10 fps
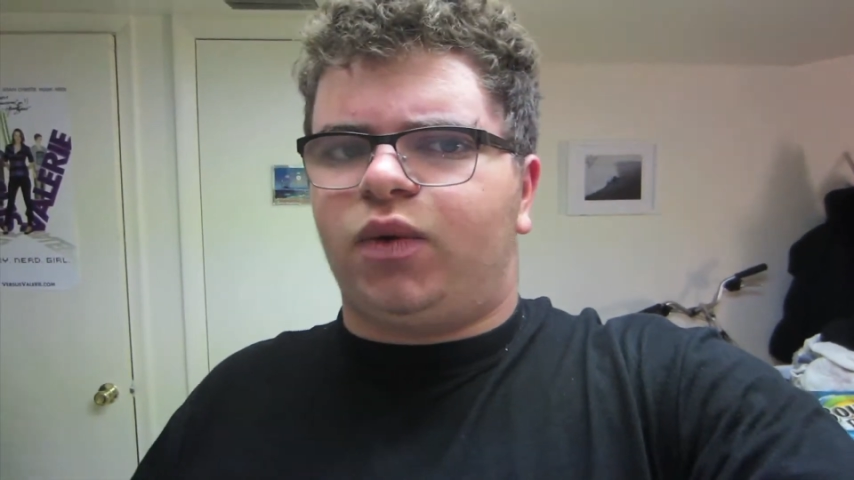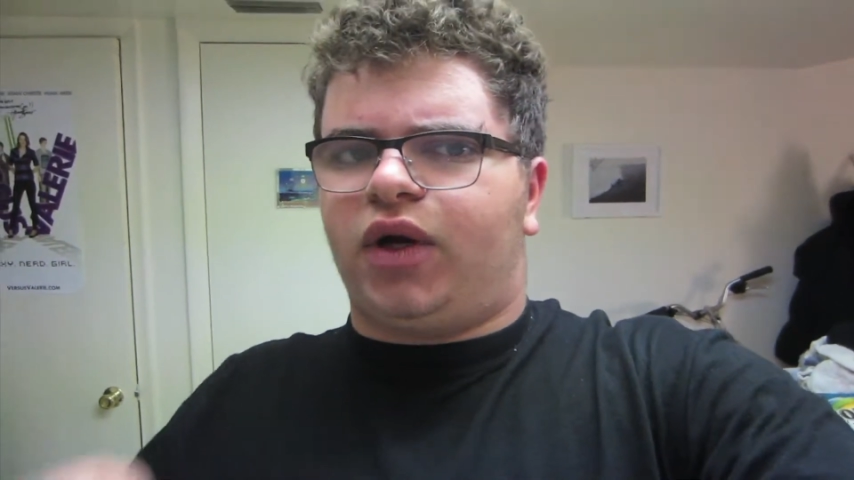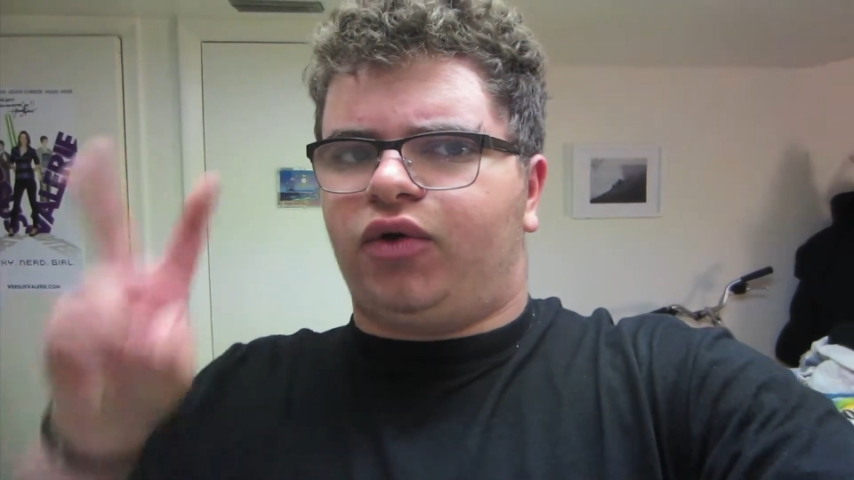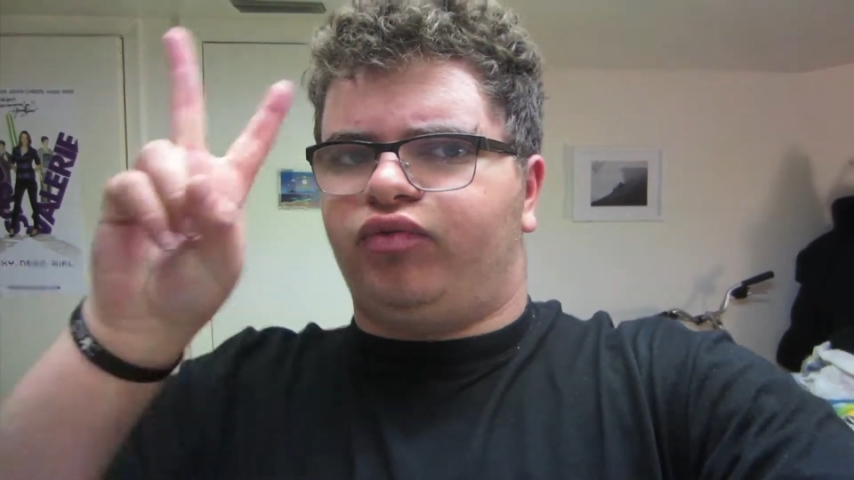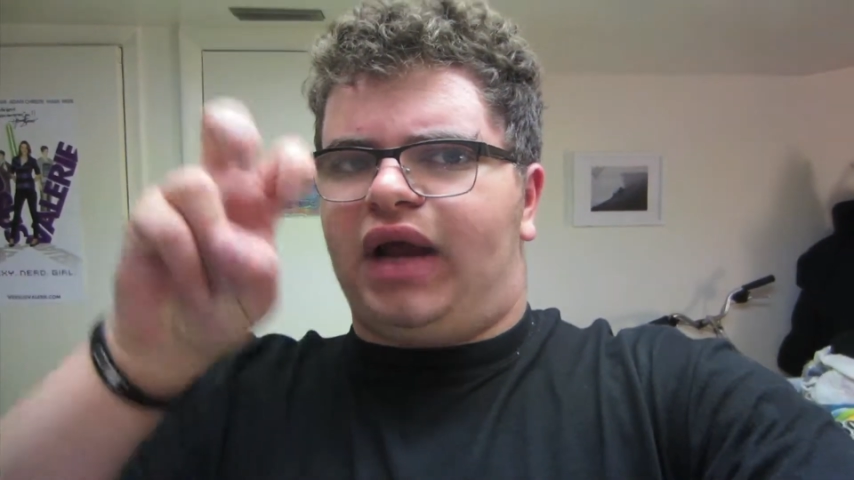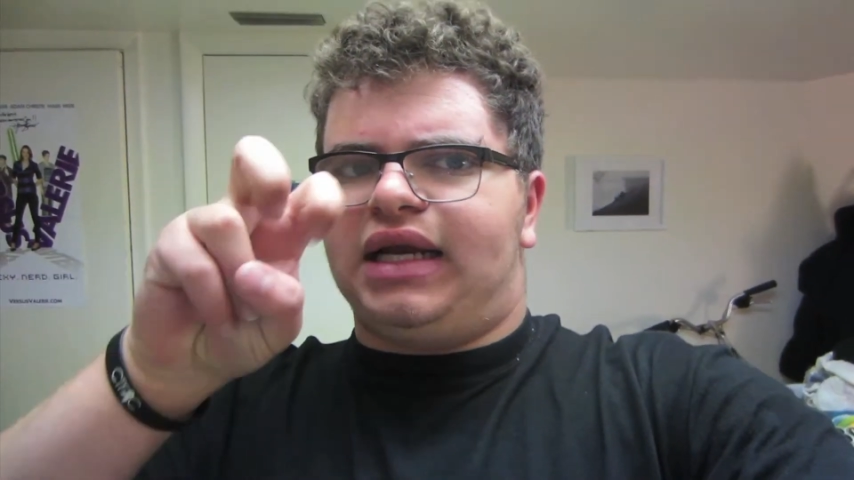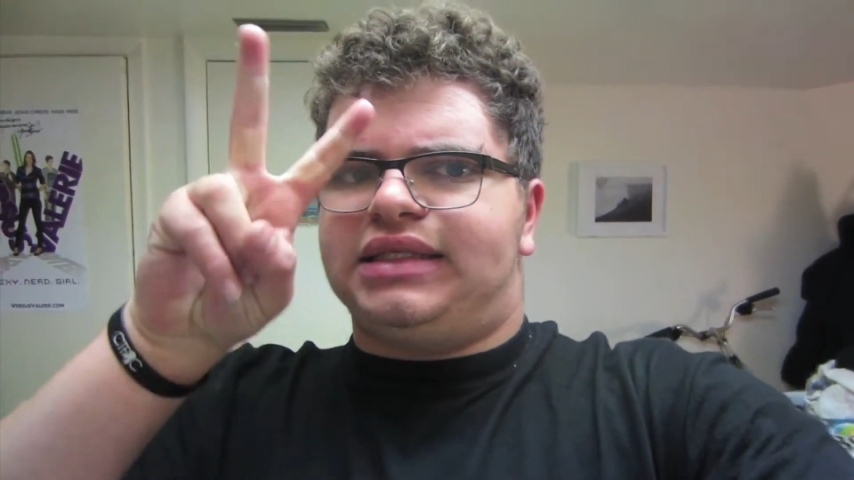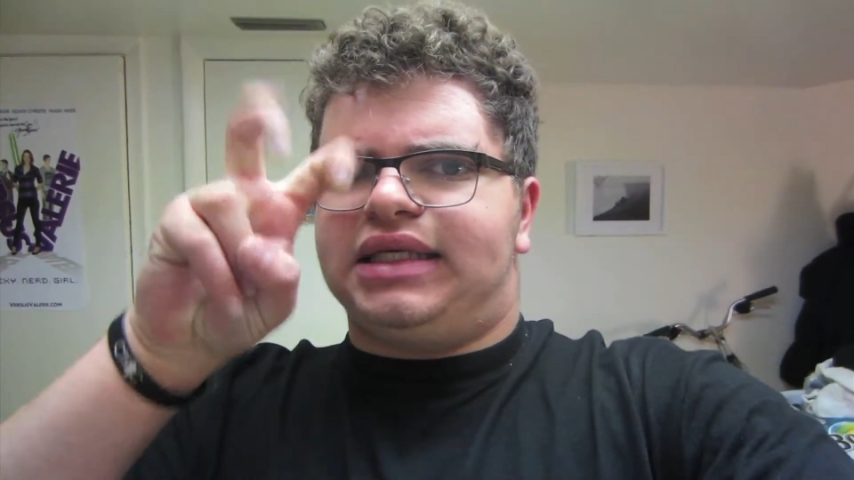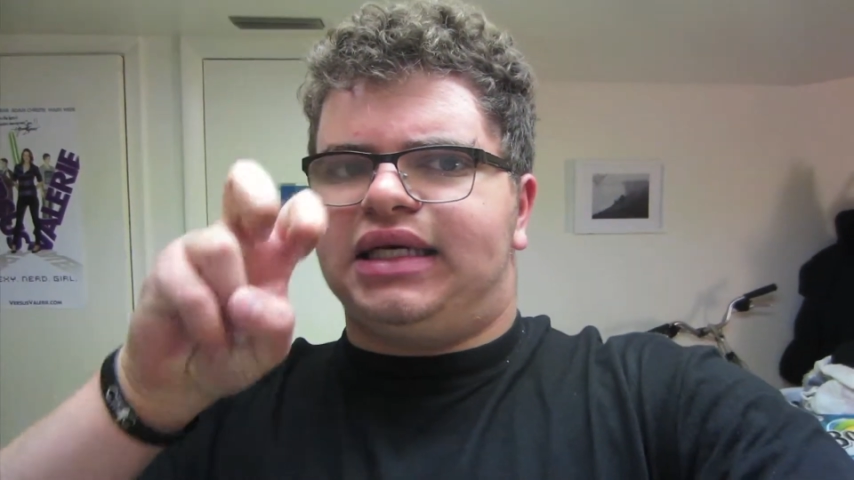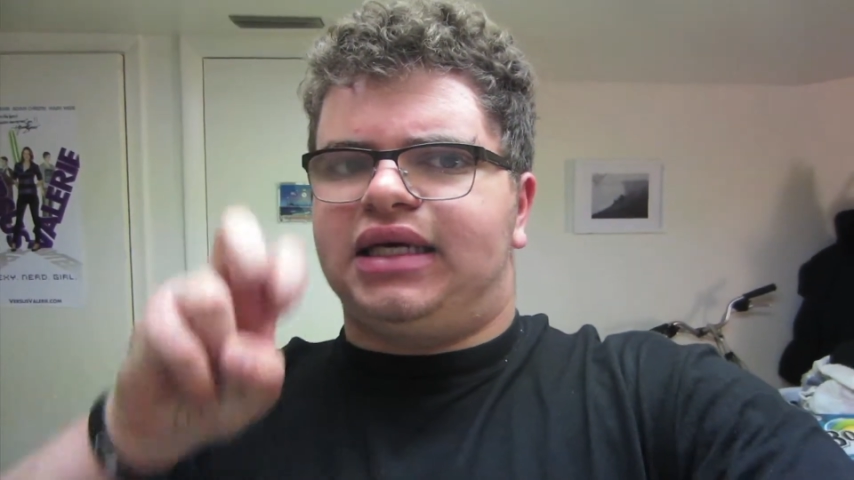we're
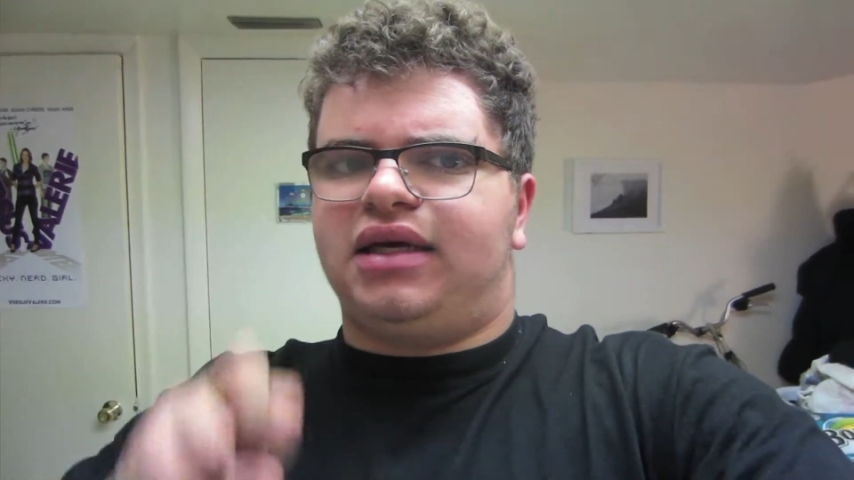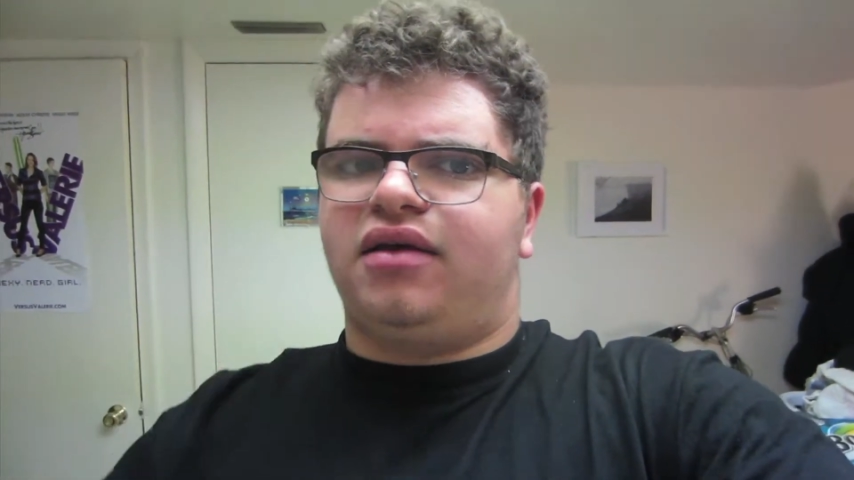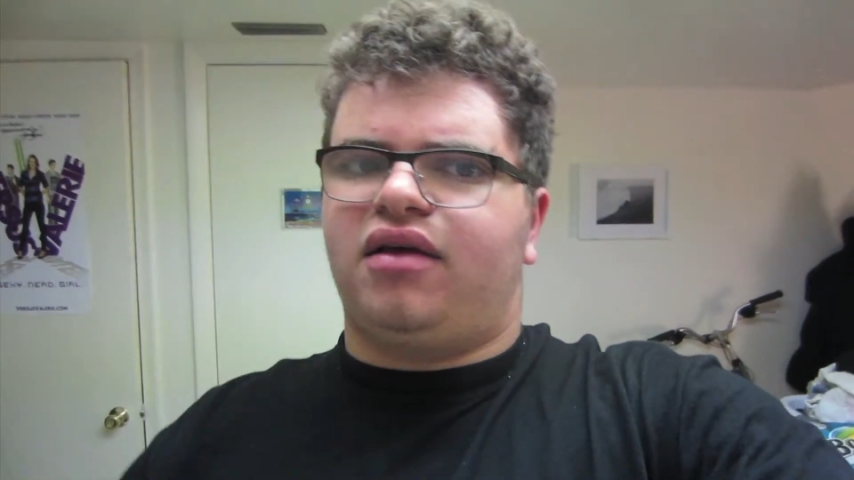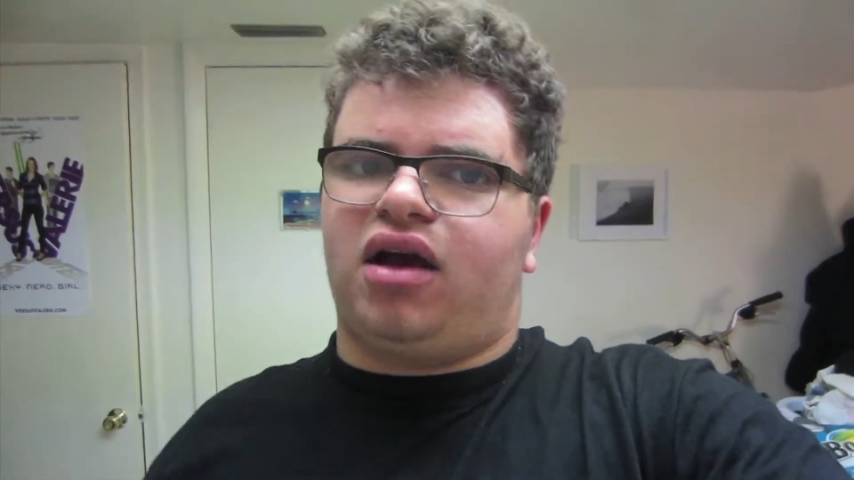renting